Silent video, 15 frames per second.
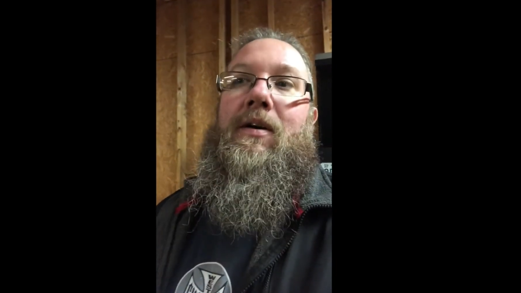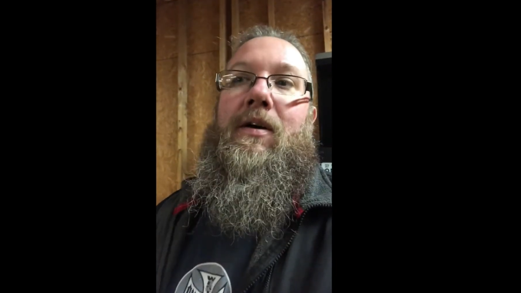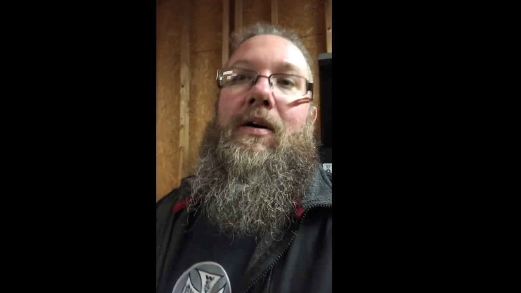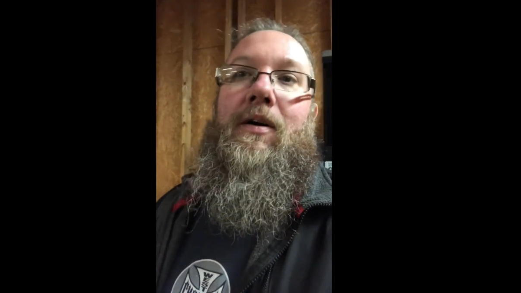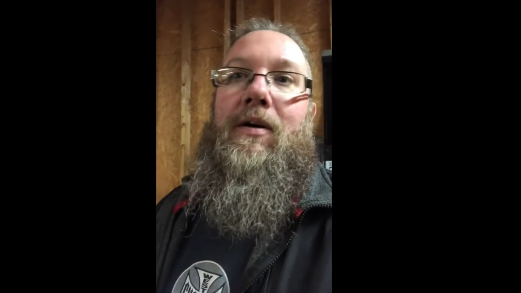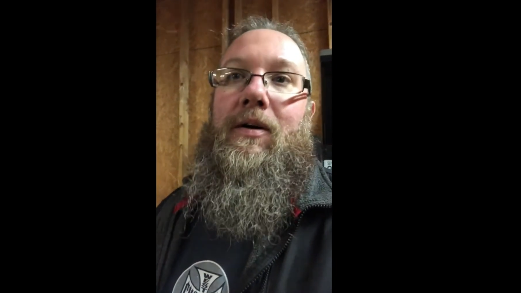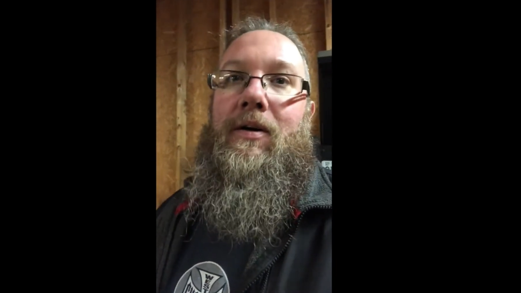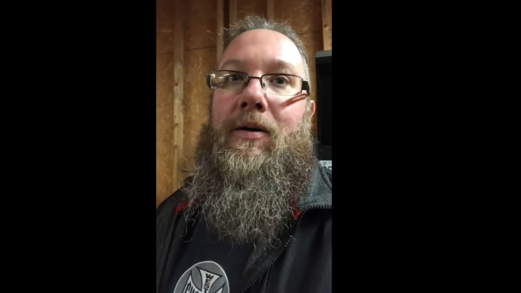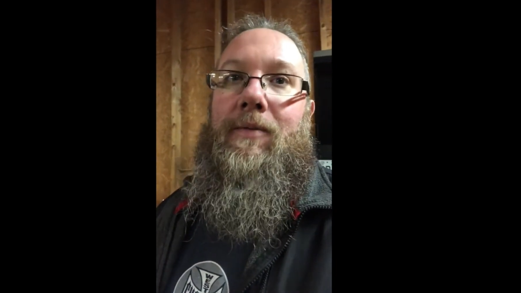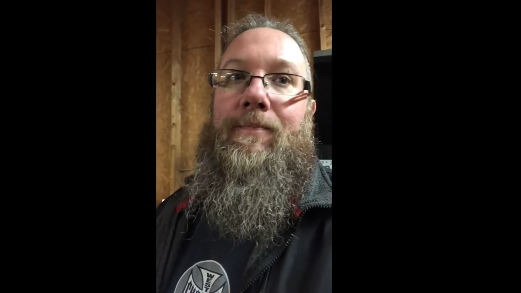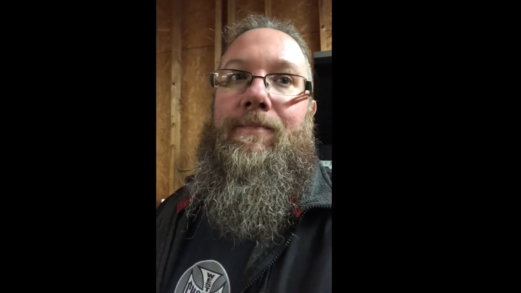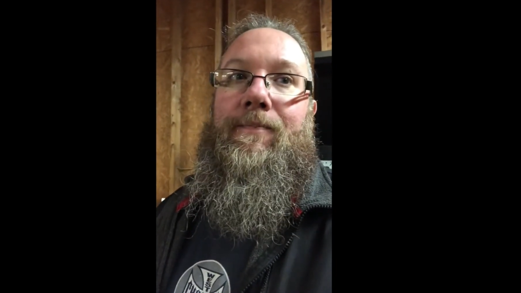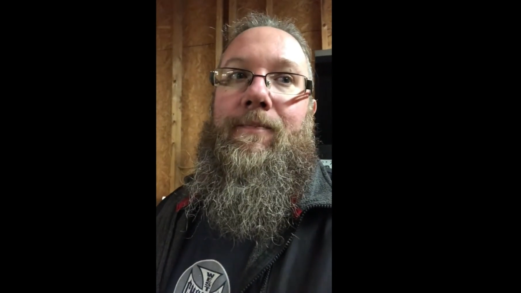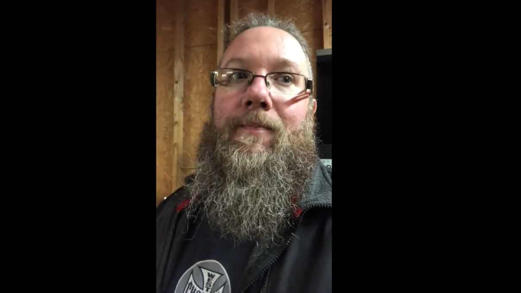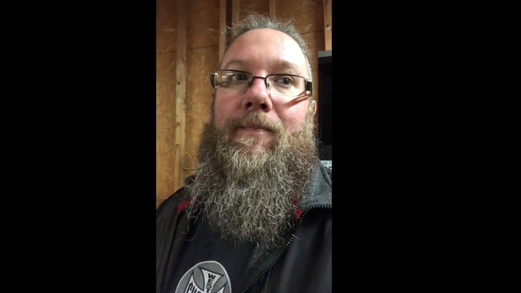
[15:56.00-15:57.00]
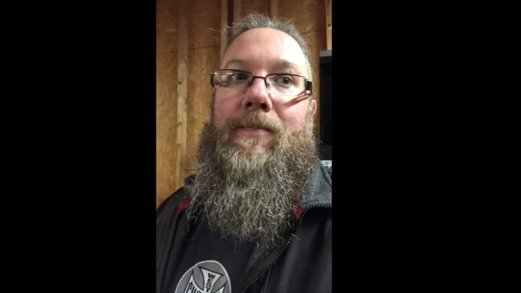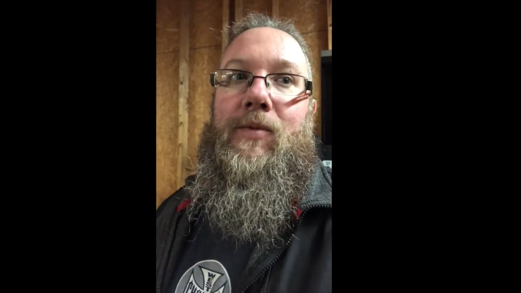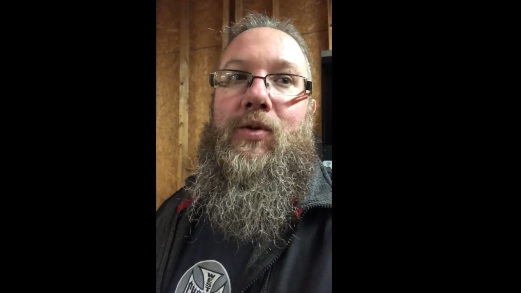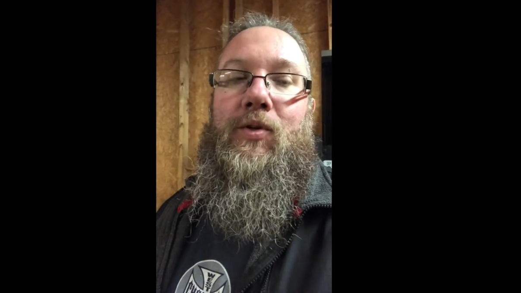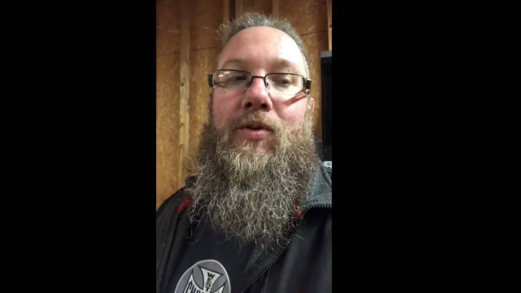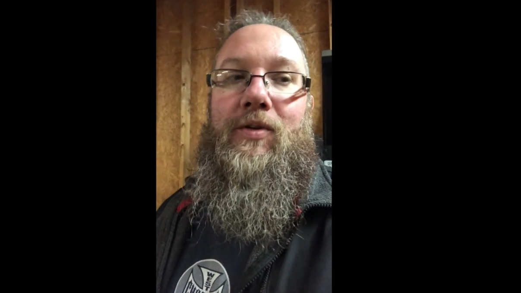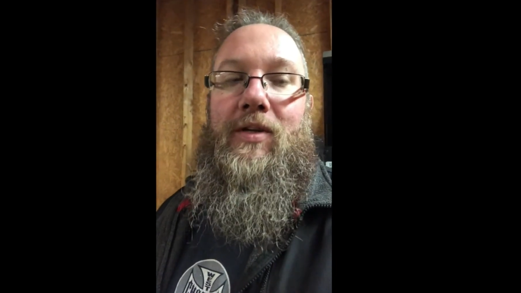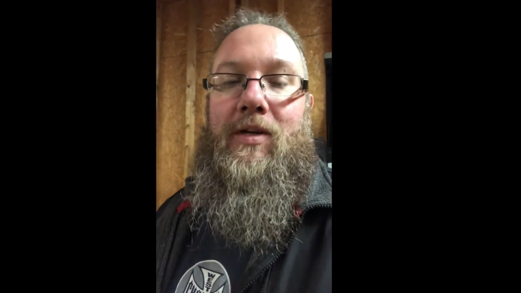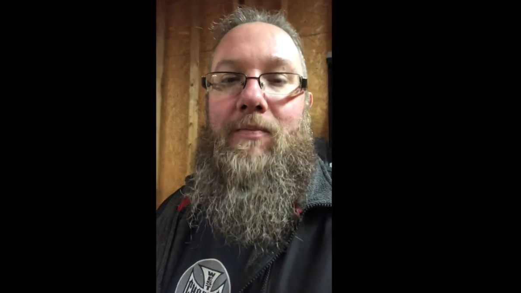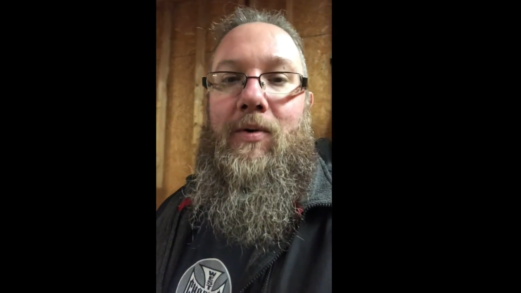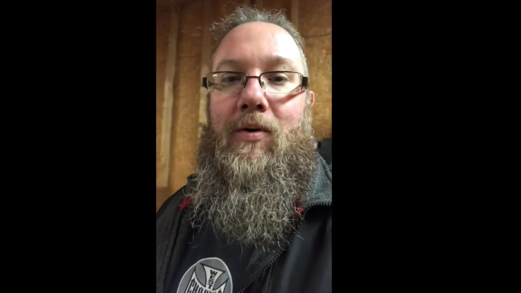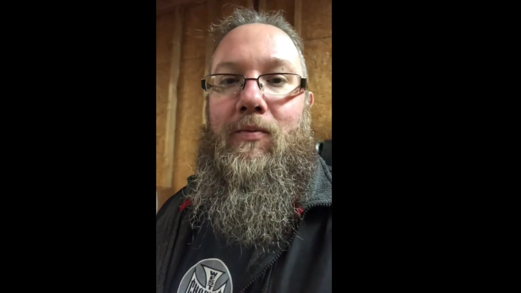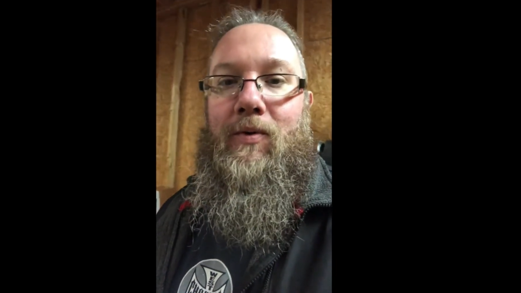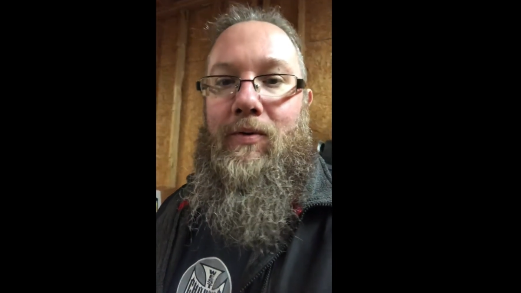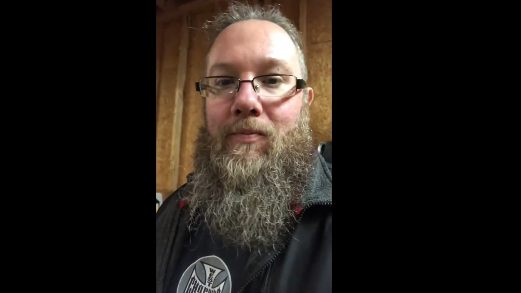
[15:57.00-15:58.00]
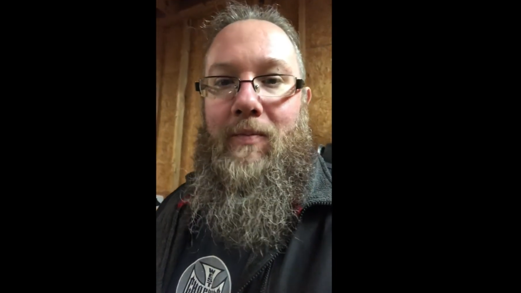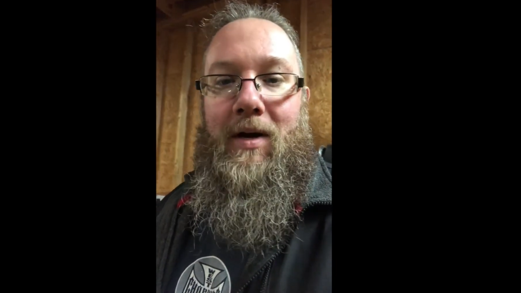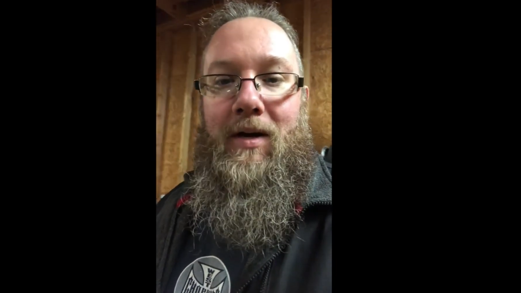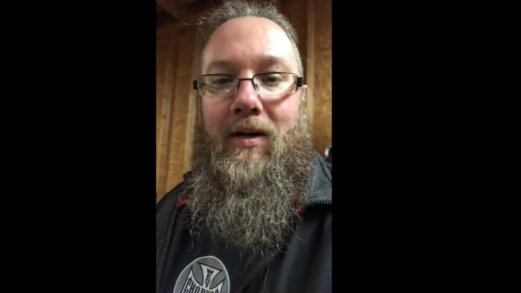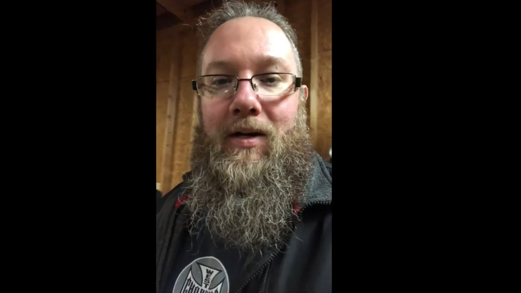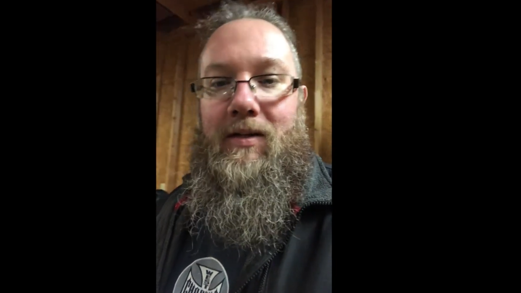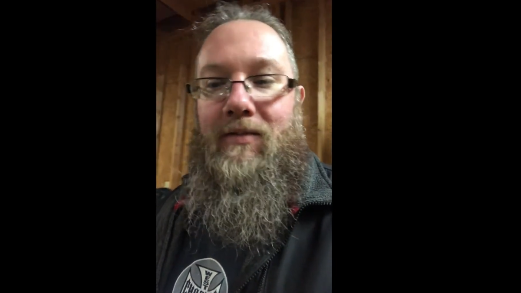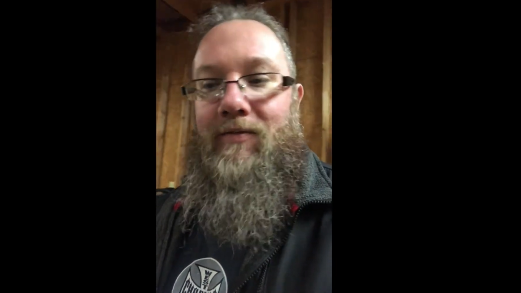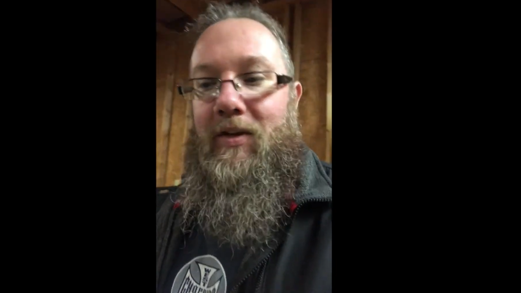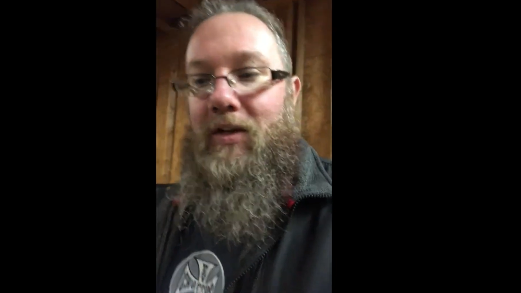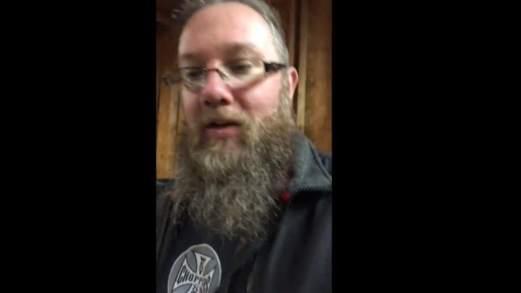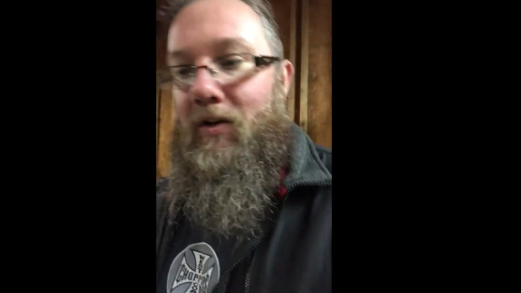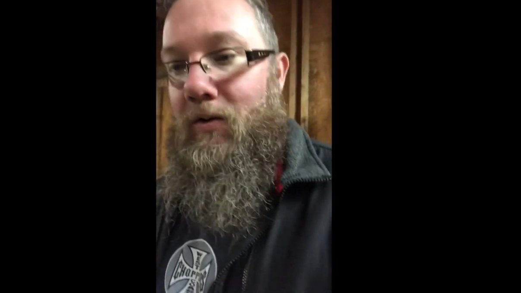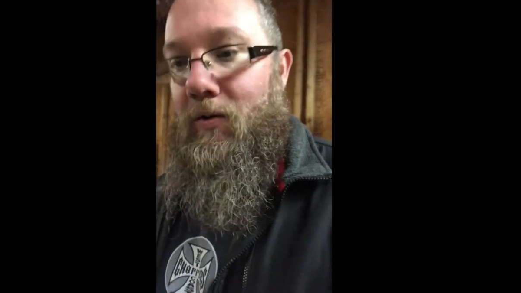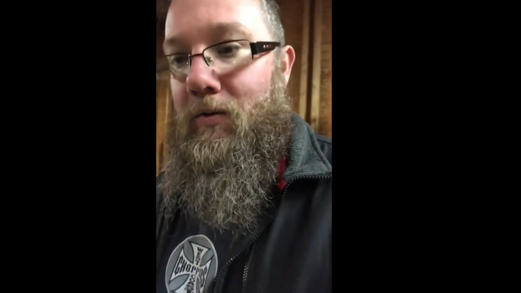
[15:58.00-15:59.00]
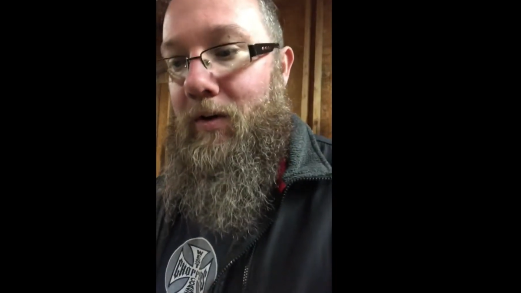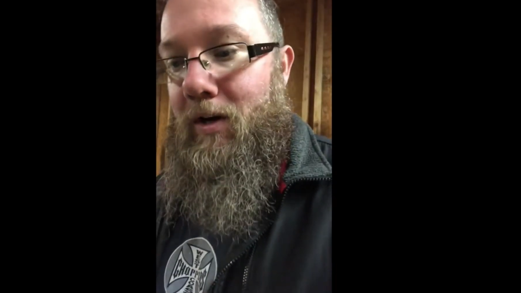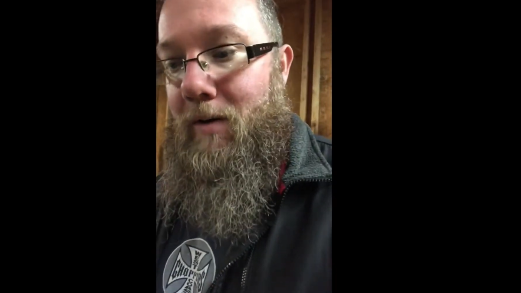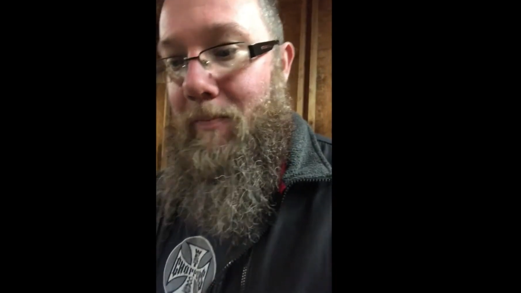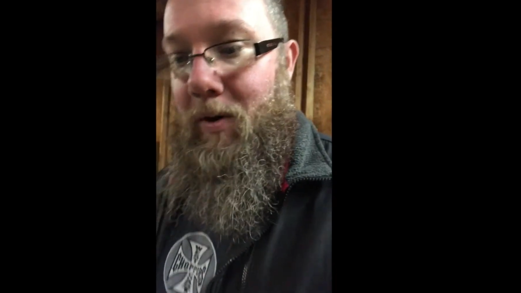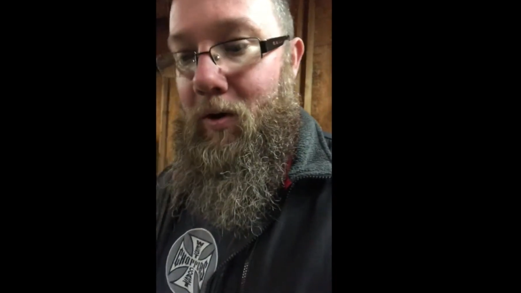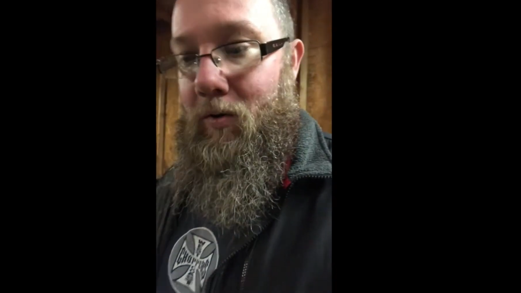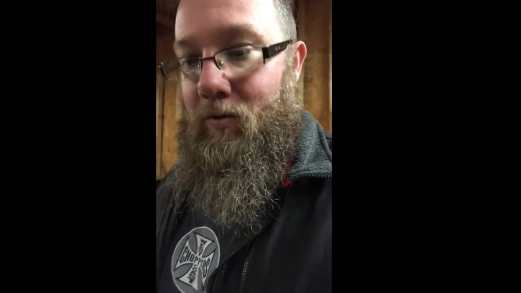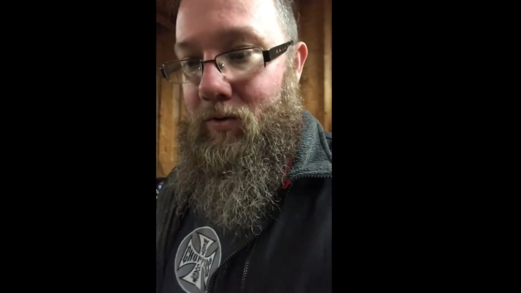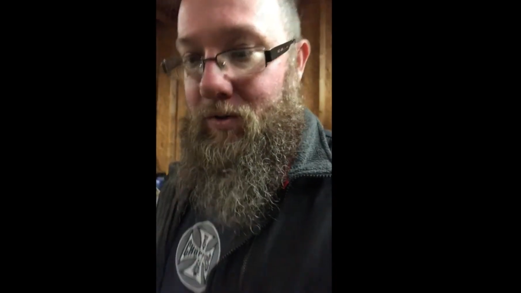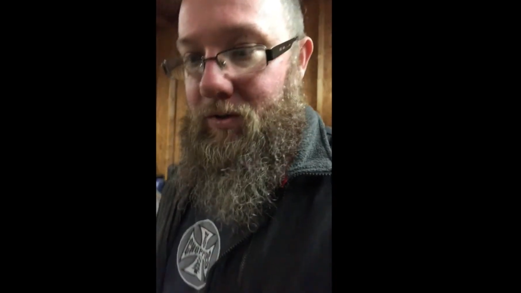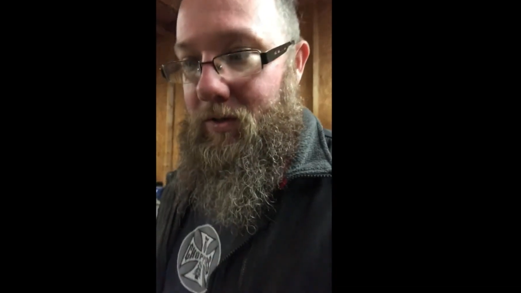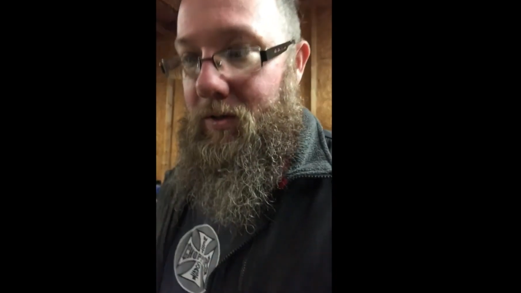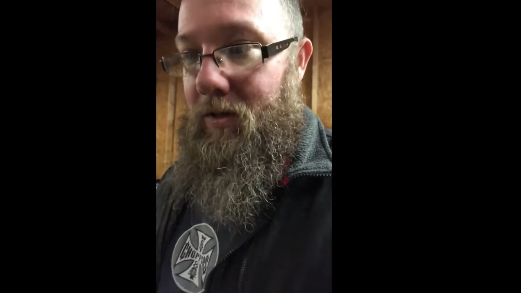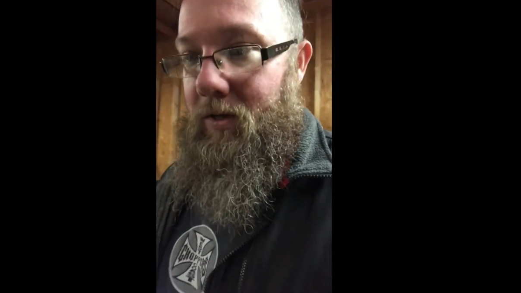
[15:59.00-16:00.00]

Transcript: Um, so you can keep up with my next video that I post.